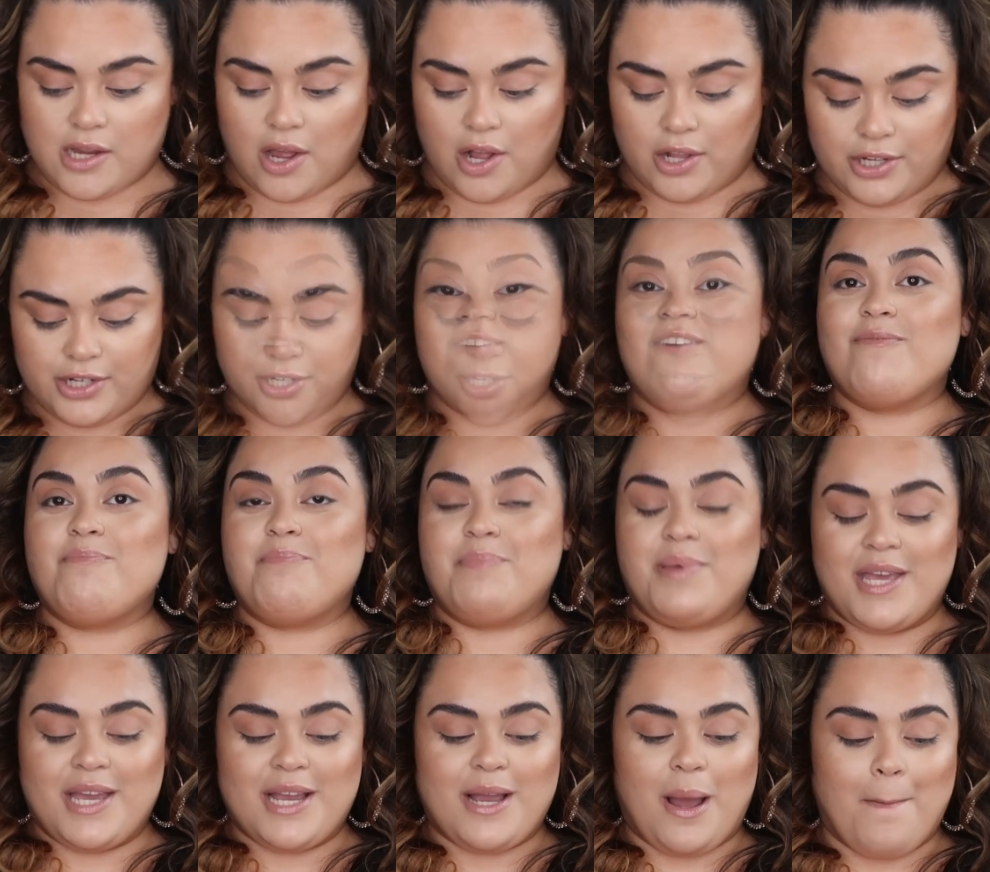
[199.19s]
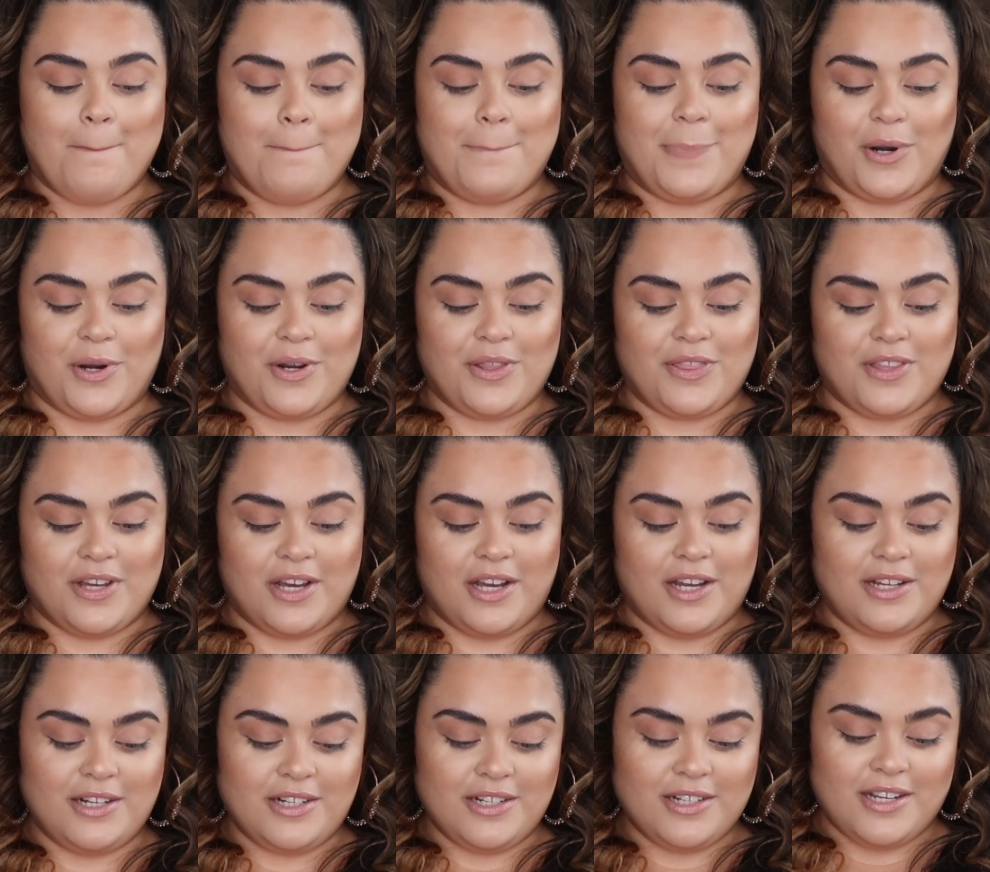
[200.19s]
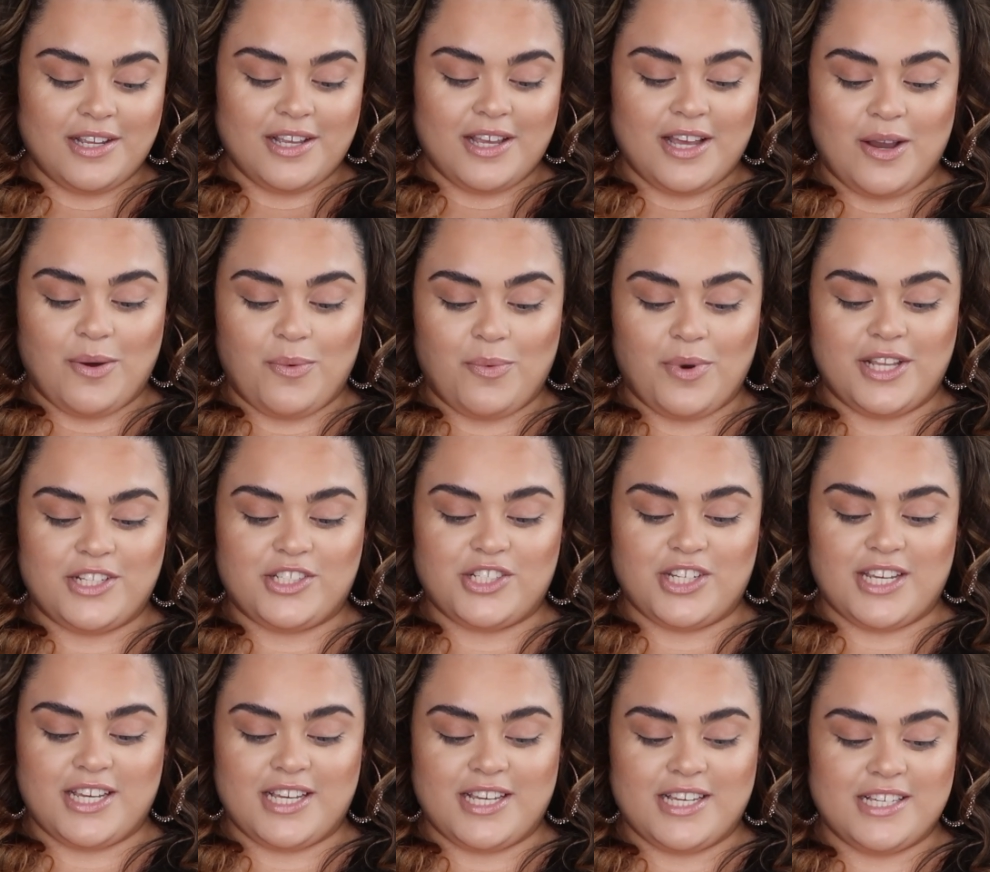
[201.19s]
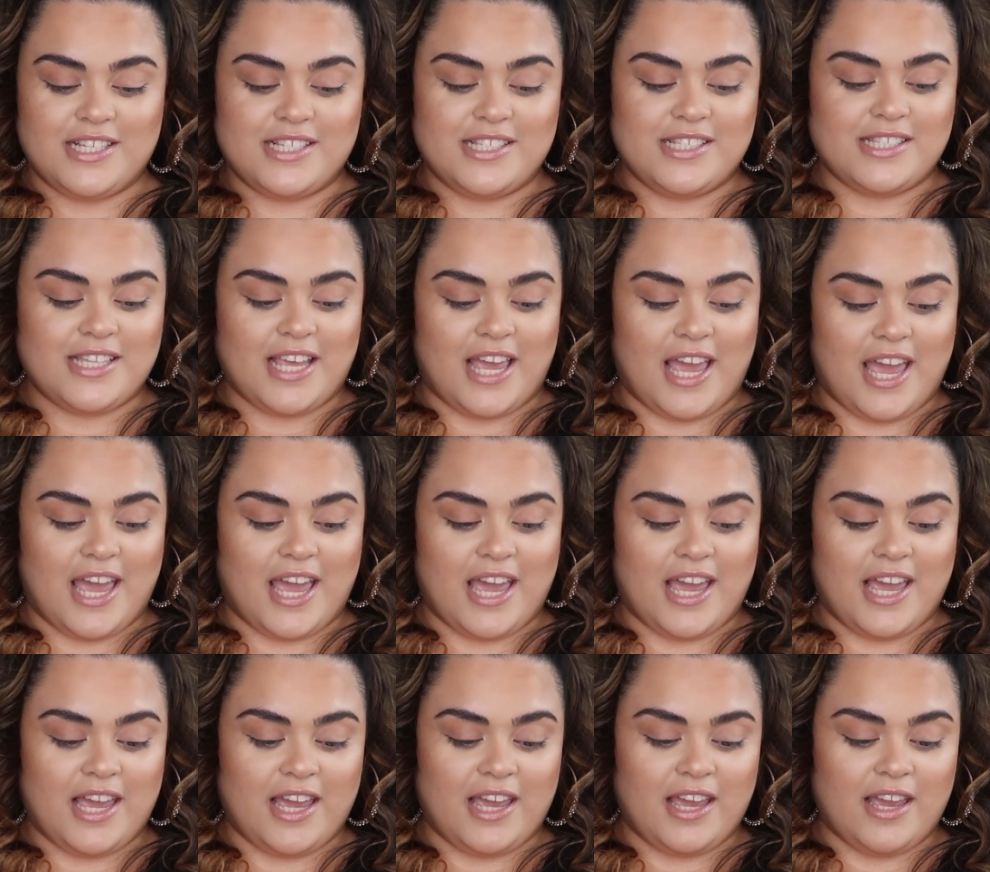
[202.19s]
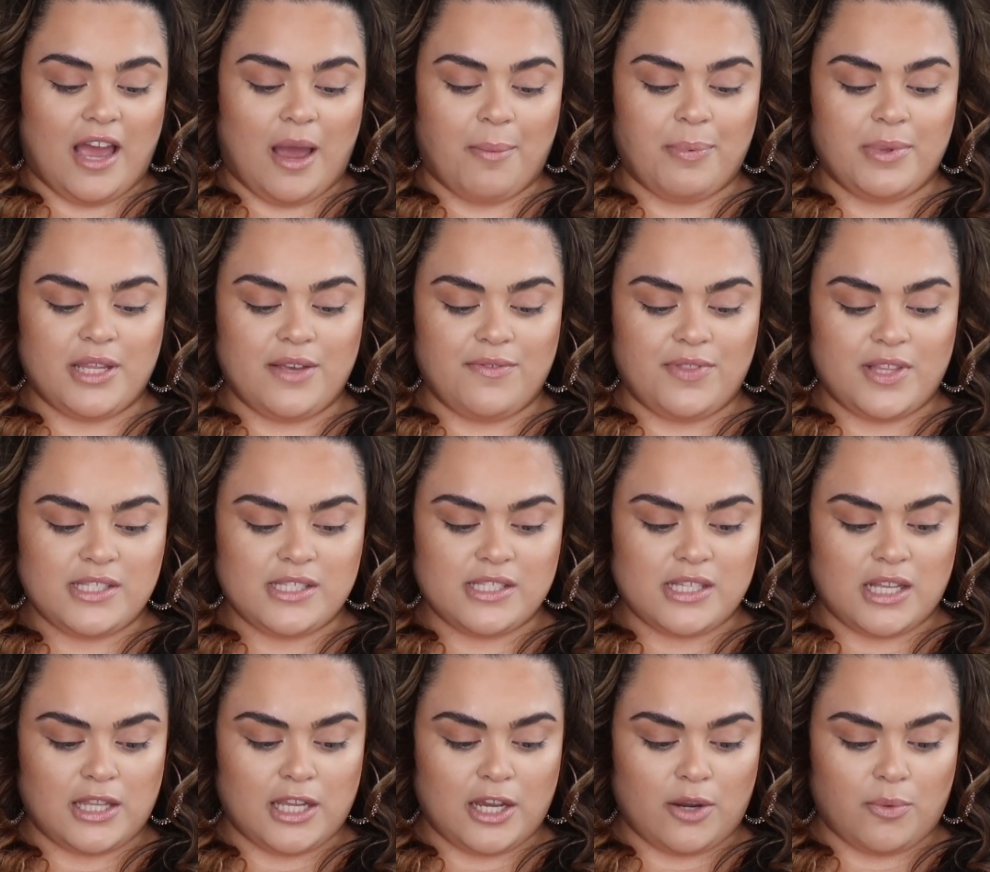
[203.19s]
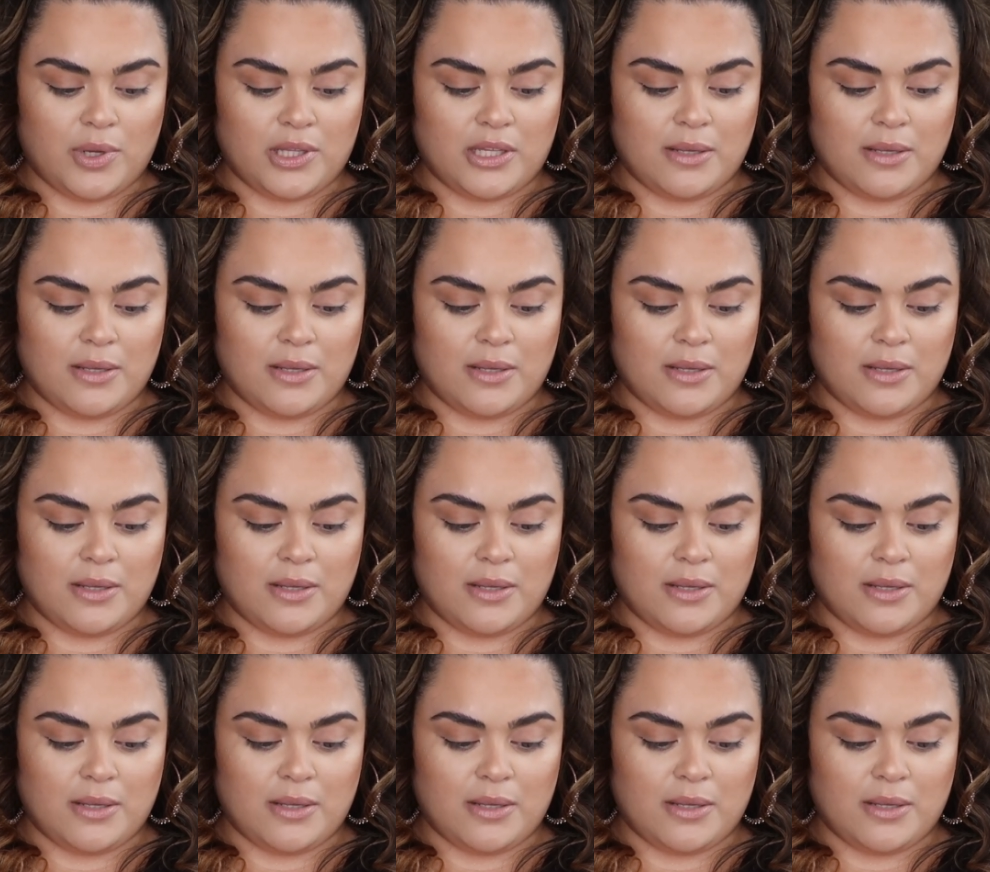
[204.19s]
I have Big Bertha, which is I believe this is a liquid